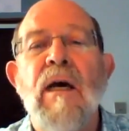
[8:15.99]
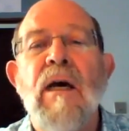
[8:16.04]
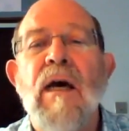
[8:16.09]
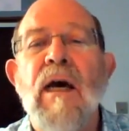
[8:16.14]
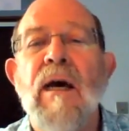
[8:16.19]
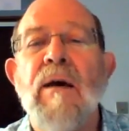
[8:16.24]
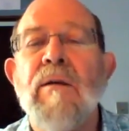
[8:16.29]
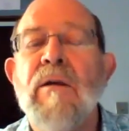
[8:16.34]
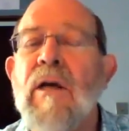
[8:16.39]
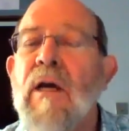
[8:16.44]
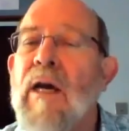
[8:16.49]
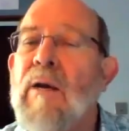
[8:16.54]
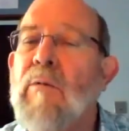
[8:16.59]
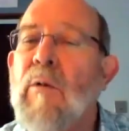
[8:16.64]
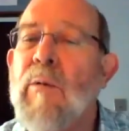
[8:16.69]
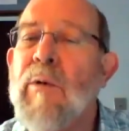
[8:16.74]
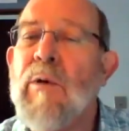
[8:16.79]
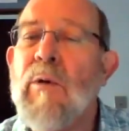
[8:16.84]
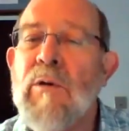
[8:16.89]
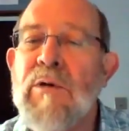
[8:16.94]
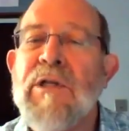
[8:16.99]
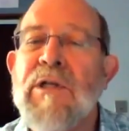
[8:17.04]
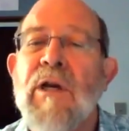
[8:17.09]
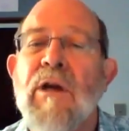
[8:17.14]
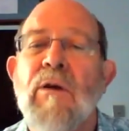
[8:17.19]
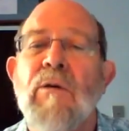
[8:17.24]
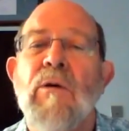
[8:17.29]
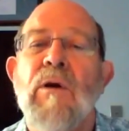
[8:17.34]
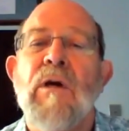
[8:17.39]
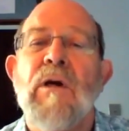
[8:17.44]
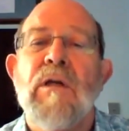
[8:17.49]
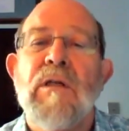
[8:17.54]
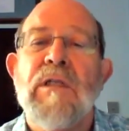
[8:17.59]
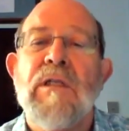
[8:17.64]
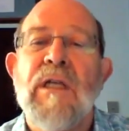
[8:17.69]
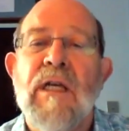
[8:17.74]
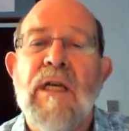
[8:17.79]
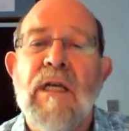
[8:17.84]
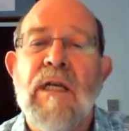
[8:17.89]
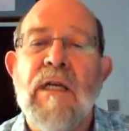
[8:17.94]
And what we also
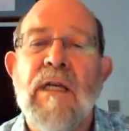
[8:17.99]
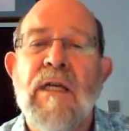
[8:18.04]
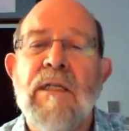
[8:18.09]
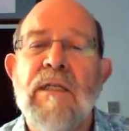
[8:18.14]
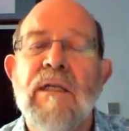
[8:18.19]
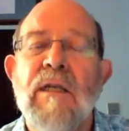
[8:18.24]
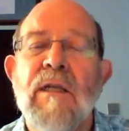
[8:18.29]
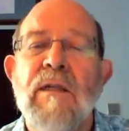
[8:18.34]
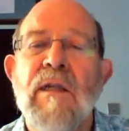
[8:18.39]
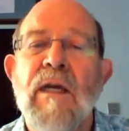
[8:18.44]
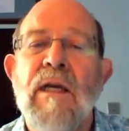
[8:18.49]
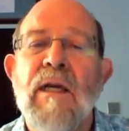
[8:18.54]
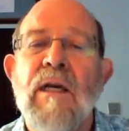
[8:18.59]
see is that